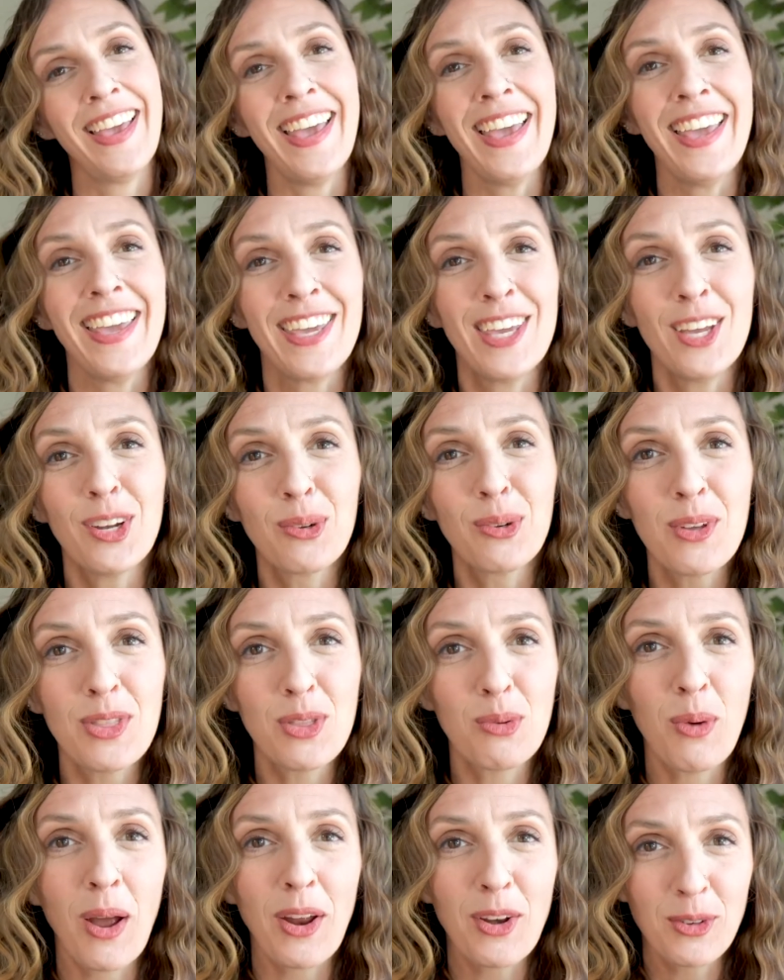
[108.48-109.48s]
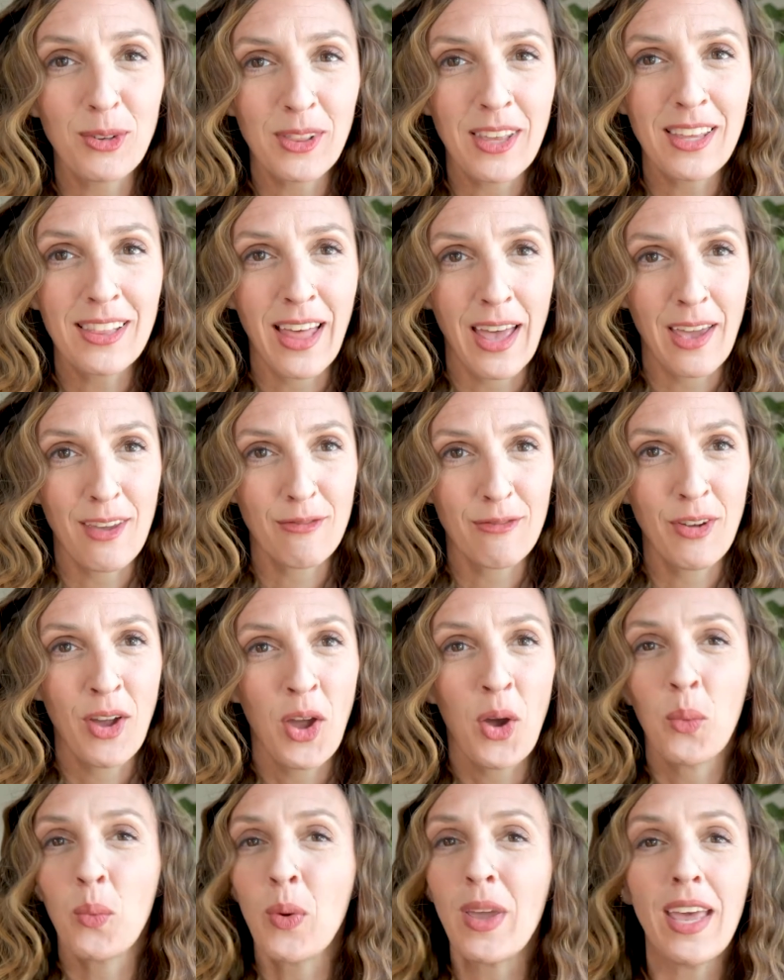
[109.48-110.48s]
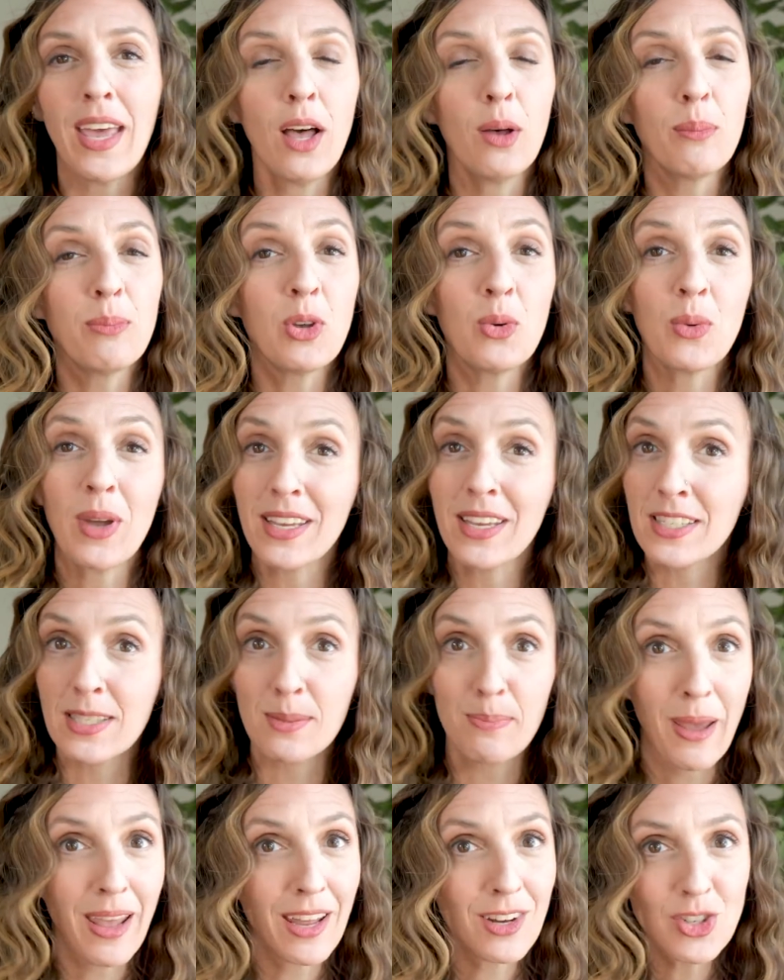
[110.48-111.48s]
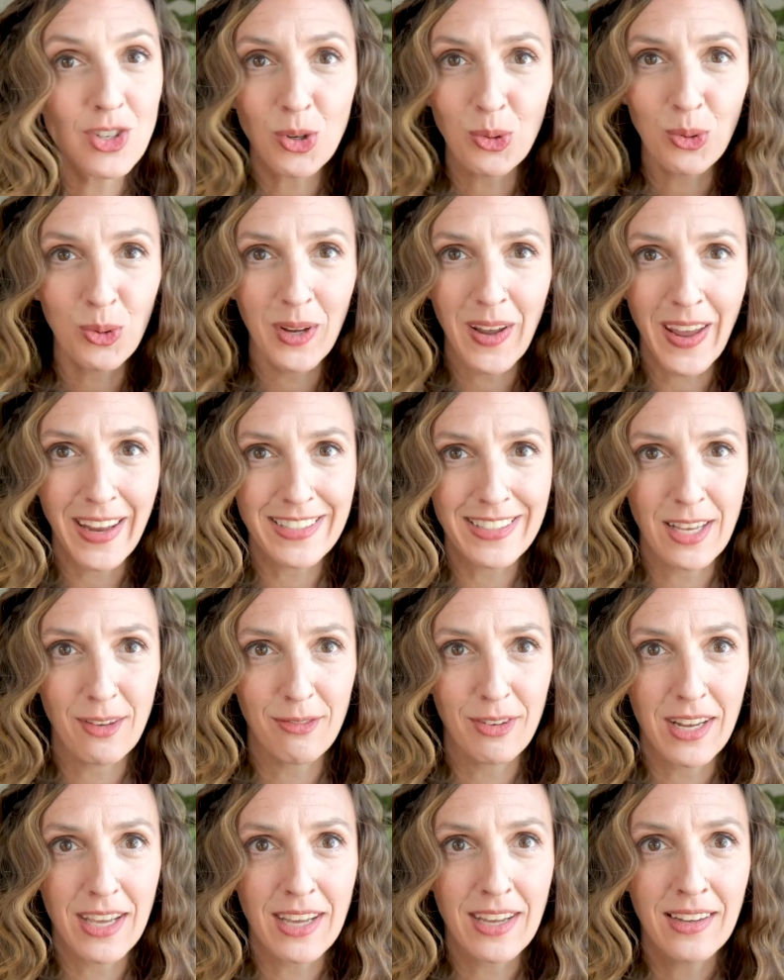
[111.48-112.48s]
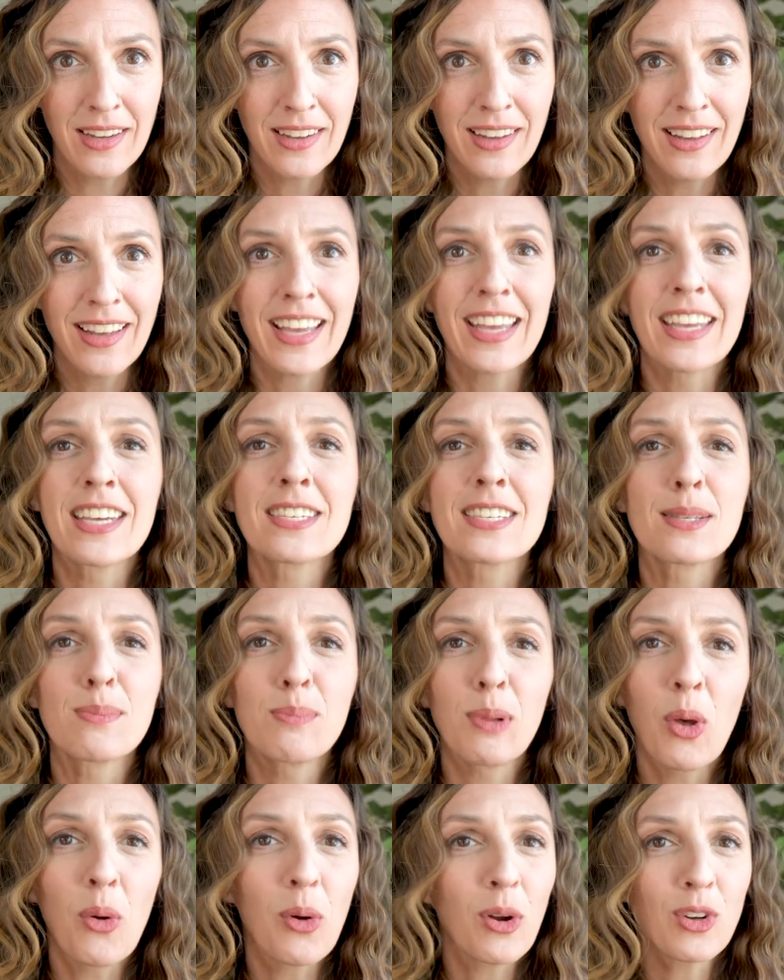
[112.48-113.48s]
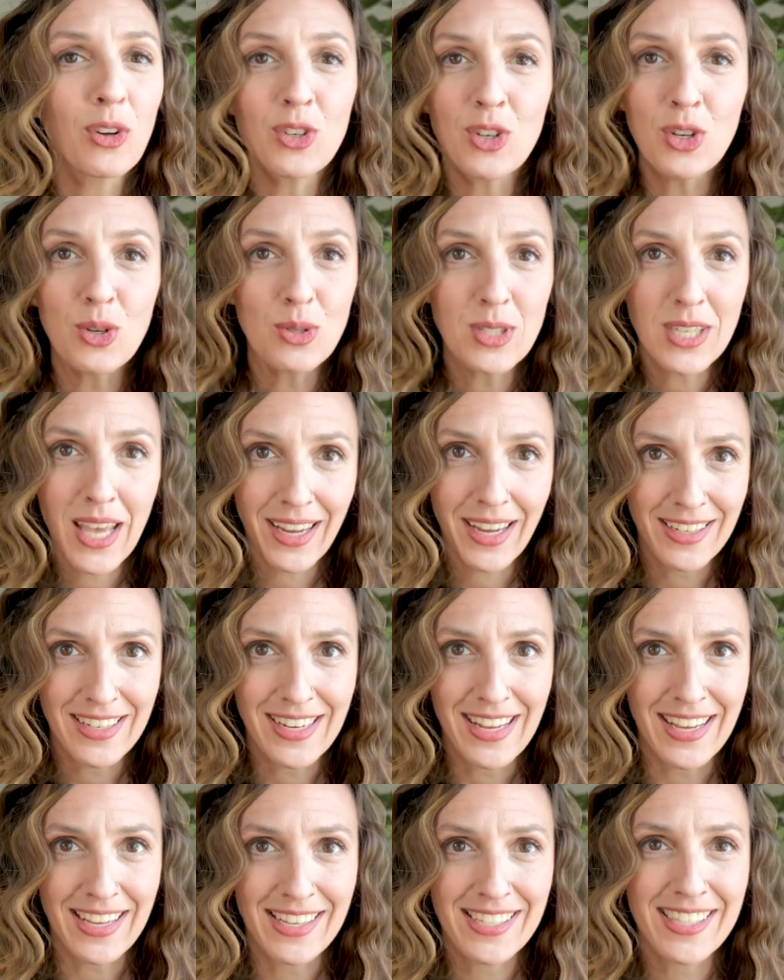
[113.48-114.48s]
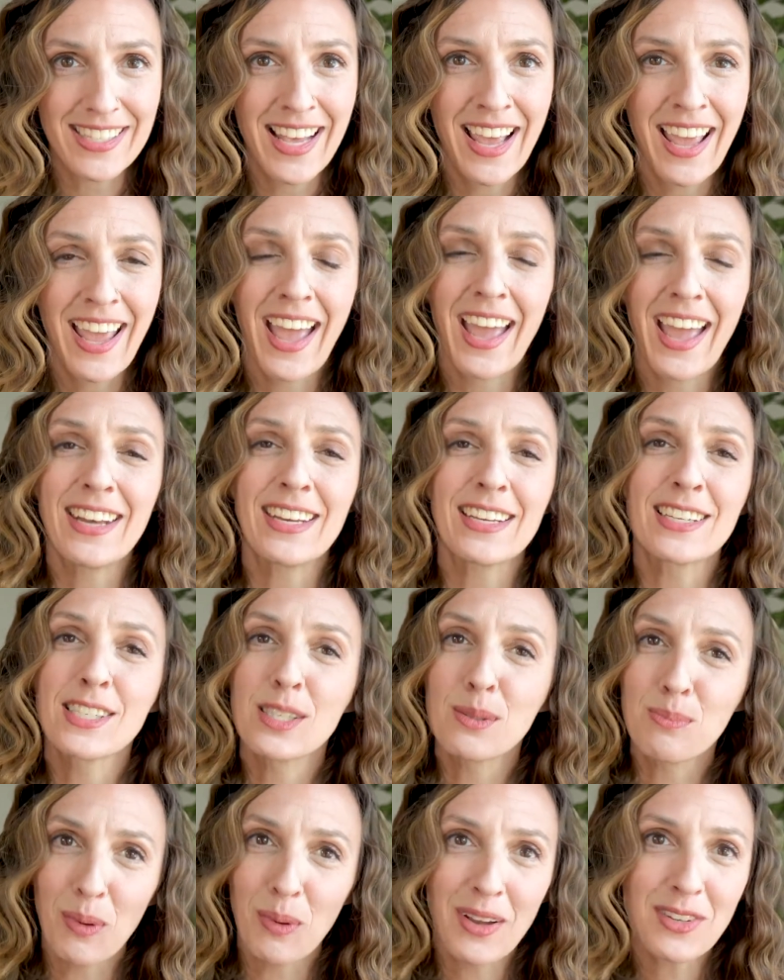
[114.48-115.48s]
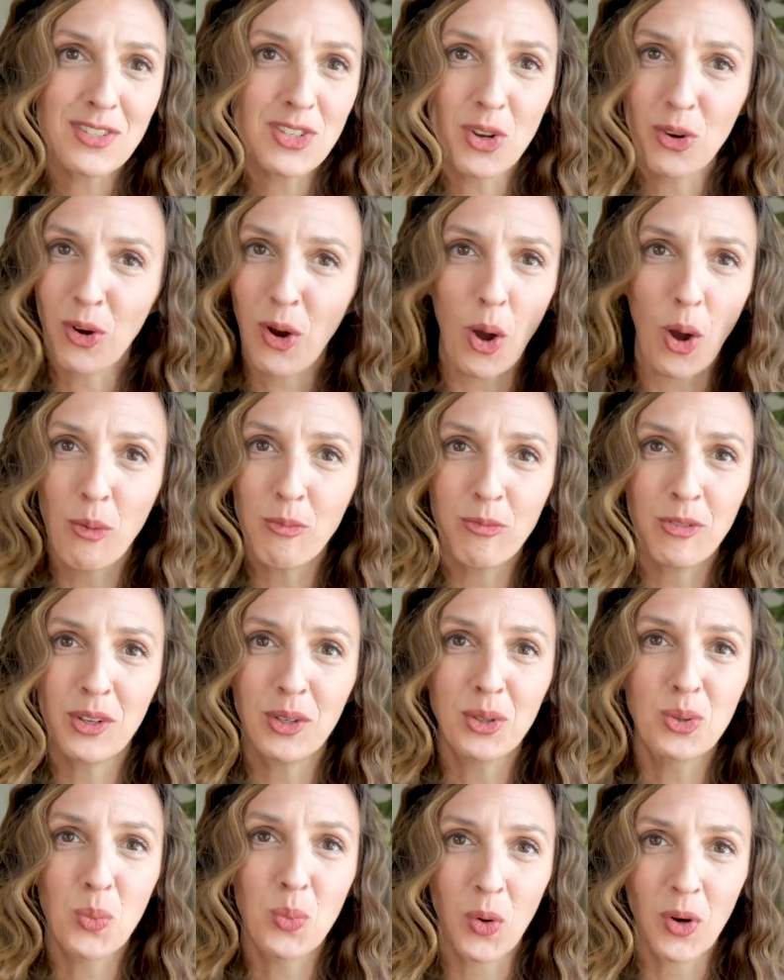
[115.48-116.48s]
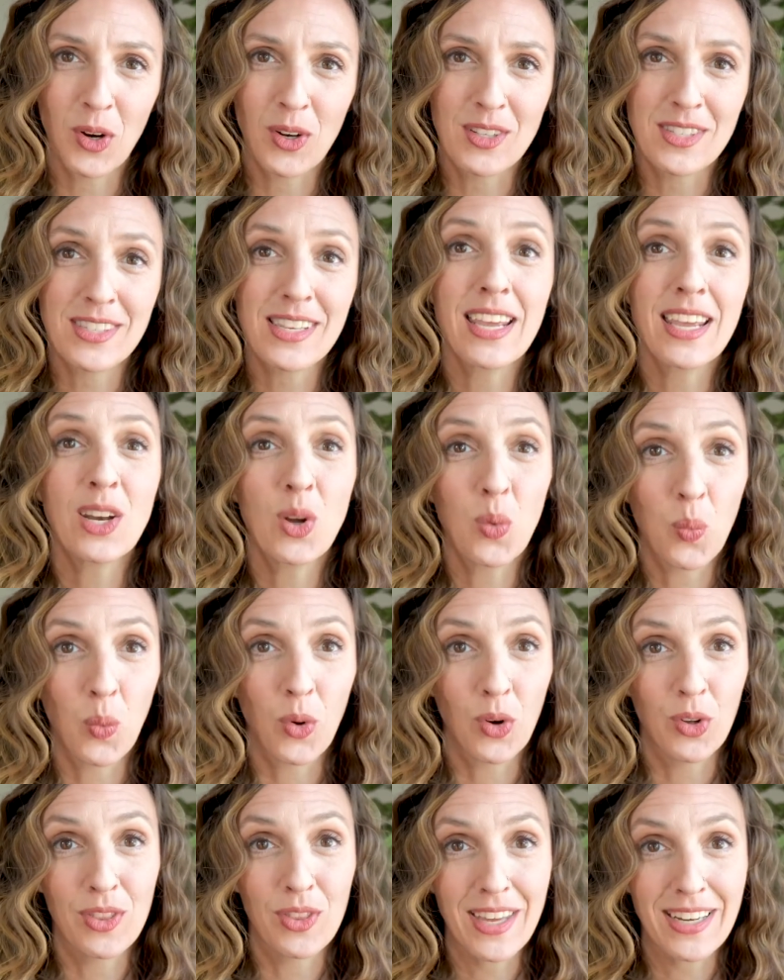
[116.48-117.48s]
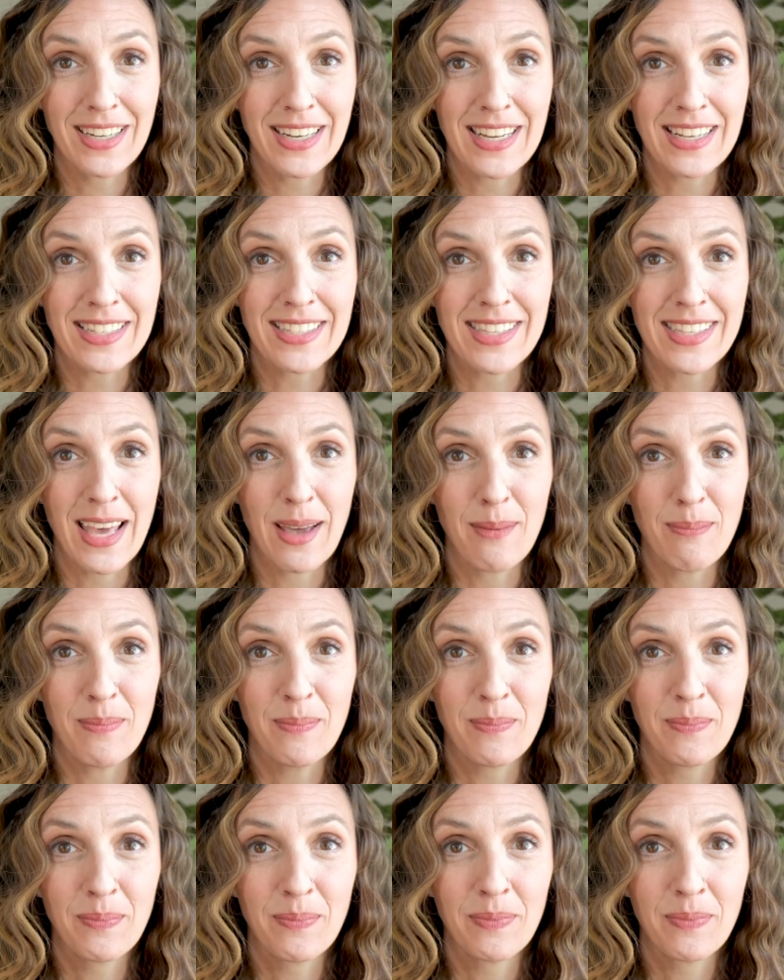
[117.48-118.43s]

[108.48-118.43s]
Here at The Writerly Life, we help you expand your creativity, explore new techniques, and express your hope-filled words in a world that needs them.